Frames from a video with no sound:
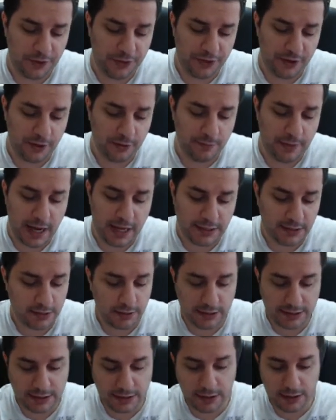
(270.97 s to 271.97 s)
mastery
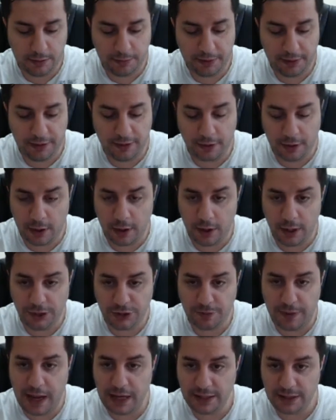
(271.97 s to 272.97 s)
is going to be the Courage
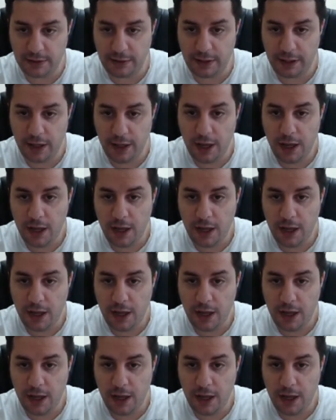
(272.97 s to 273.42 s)
Mastery.